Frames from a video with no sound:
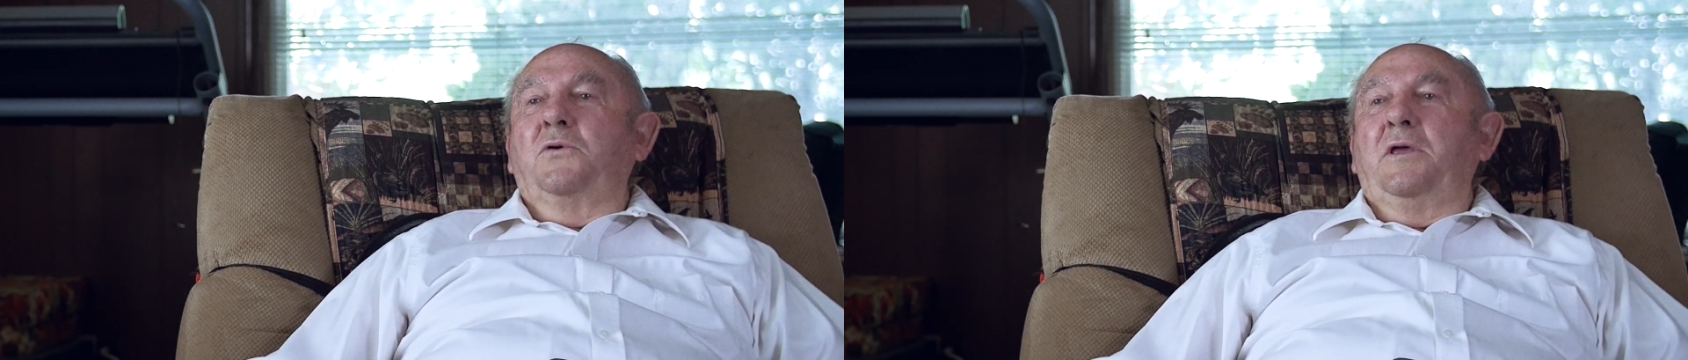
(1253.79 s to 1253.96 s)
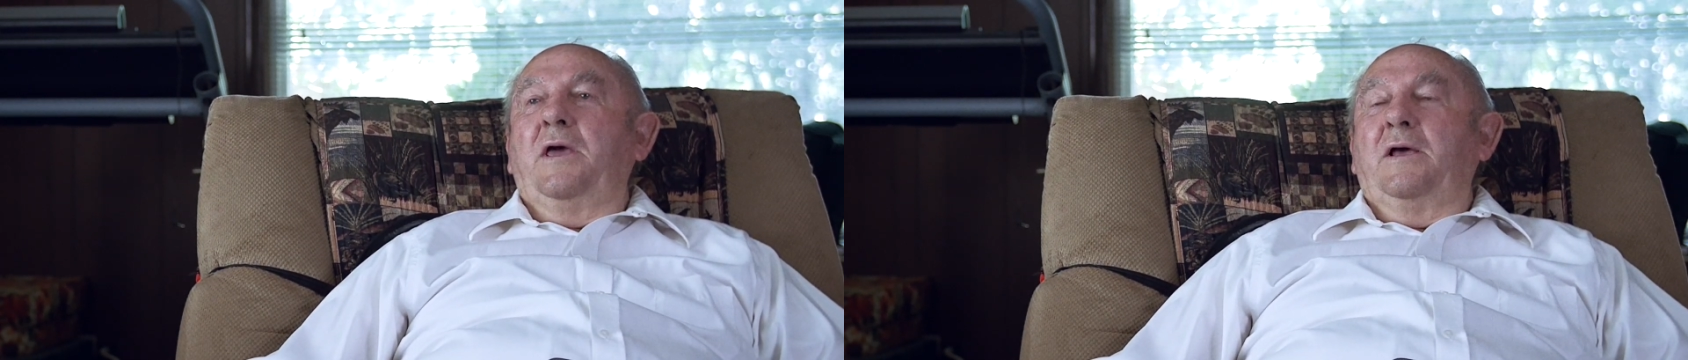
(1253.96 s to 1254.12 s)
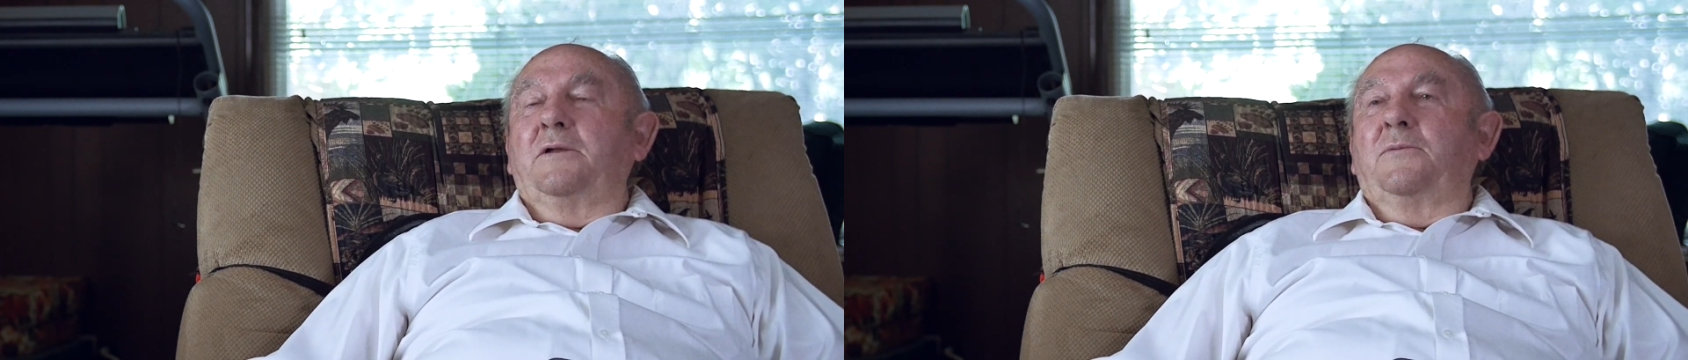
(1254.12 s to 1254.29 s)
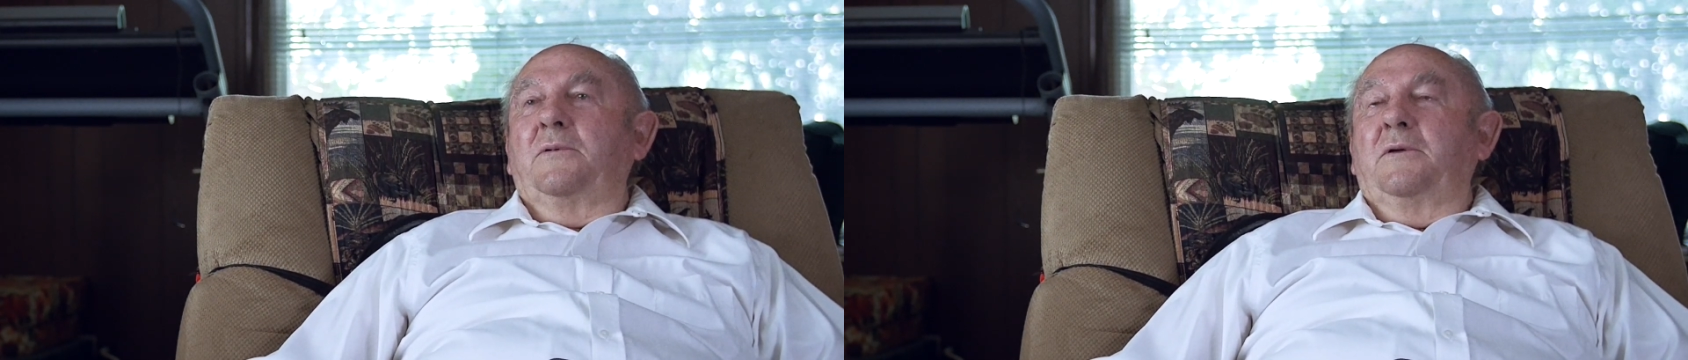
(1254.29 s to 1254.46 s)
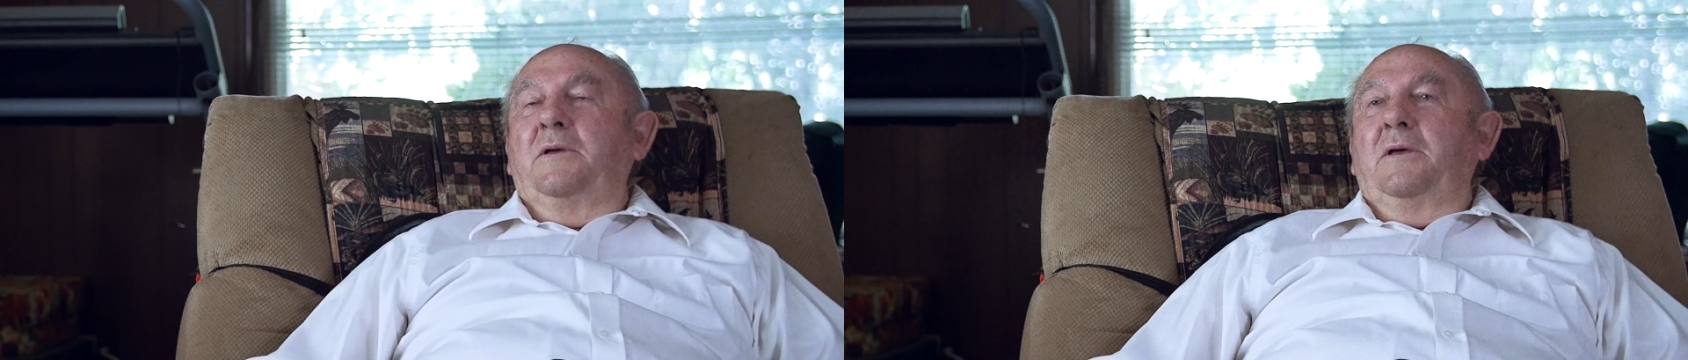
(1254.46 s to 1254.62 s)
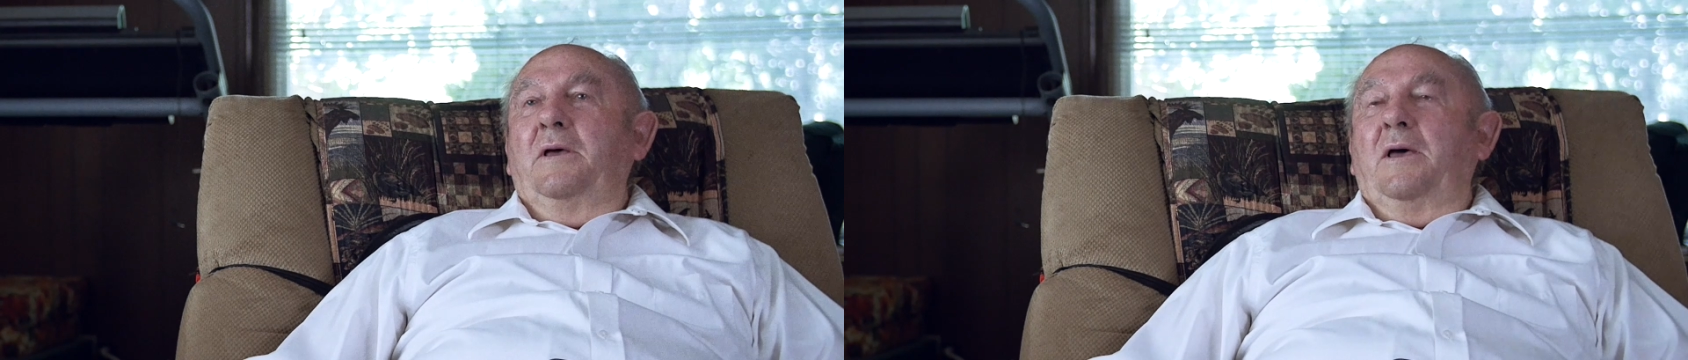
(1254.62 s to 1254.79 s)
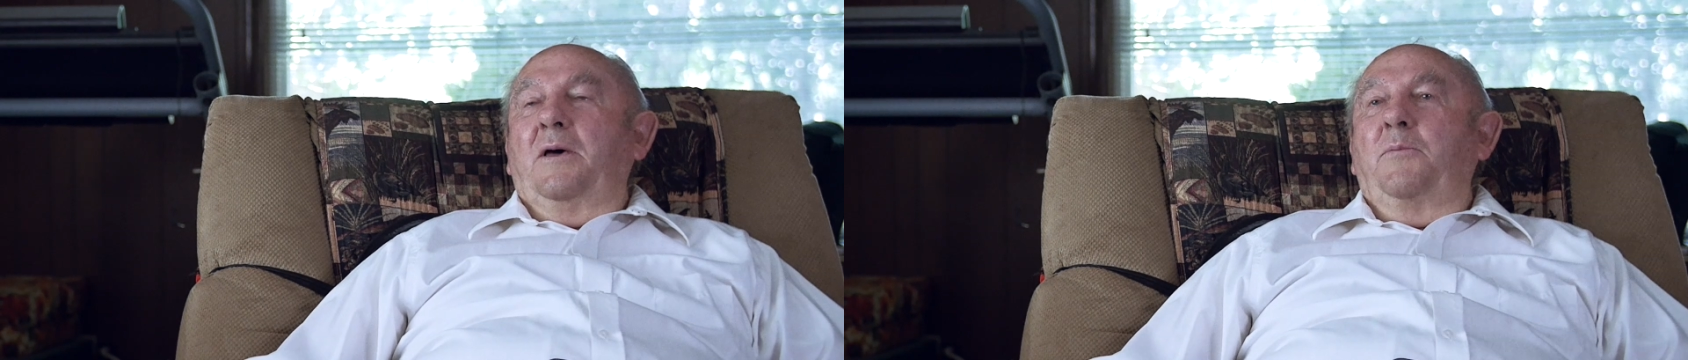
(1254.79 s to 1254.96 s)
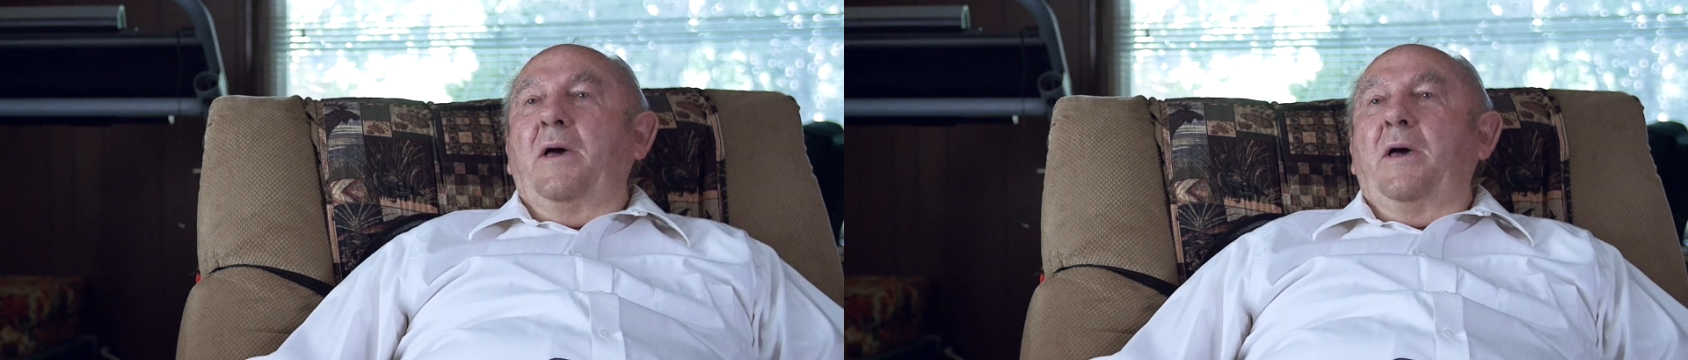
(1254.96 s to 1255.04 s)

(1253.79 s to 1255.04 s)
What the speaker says: We had a